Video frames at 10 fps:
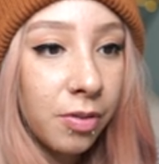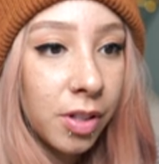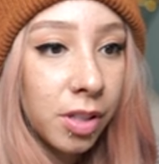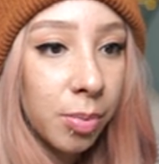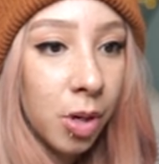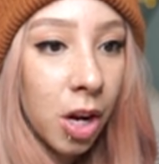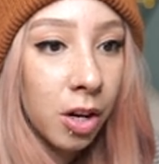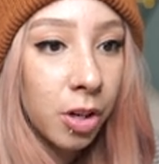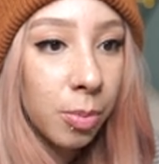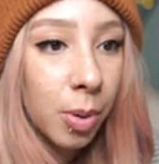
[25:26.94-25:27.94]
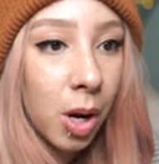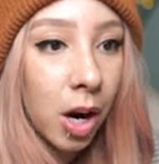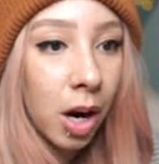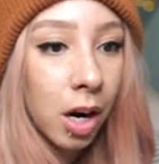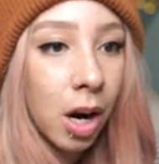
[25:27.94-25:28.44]
filled up her hunger
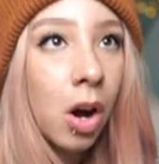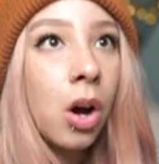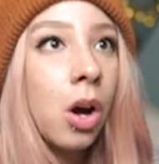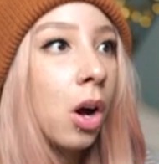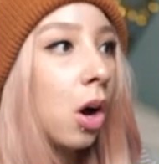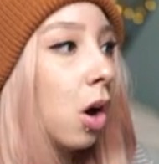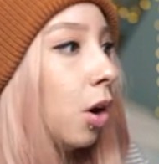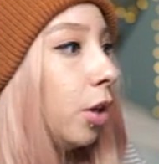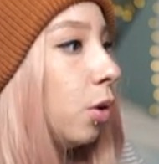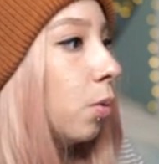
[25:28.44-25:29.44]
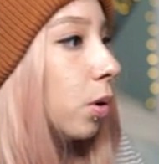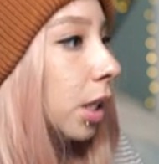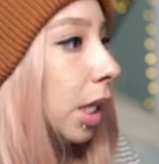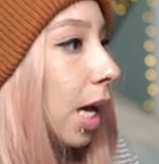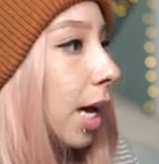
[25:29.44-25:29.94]
bar. You
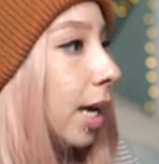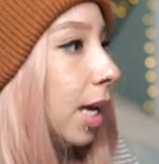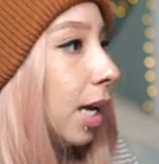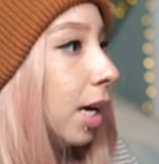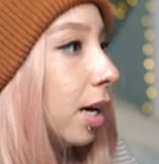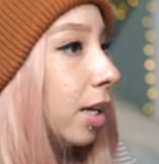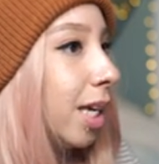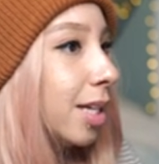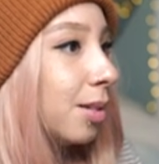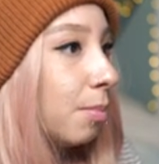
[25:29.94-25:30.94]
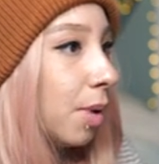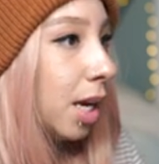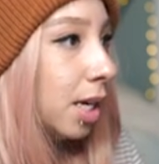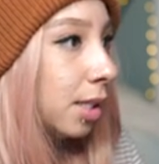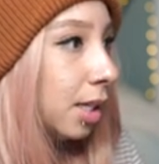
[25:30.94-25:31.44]
weren't lying. Honey is
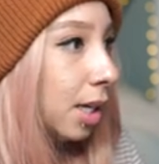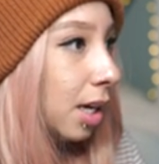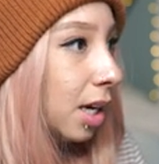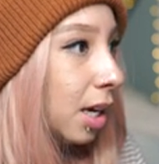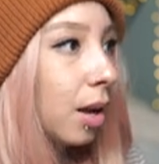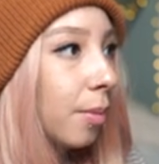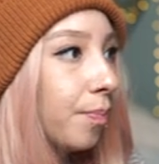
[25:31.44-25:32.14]
amazing.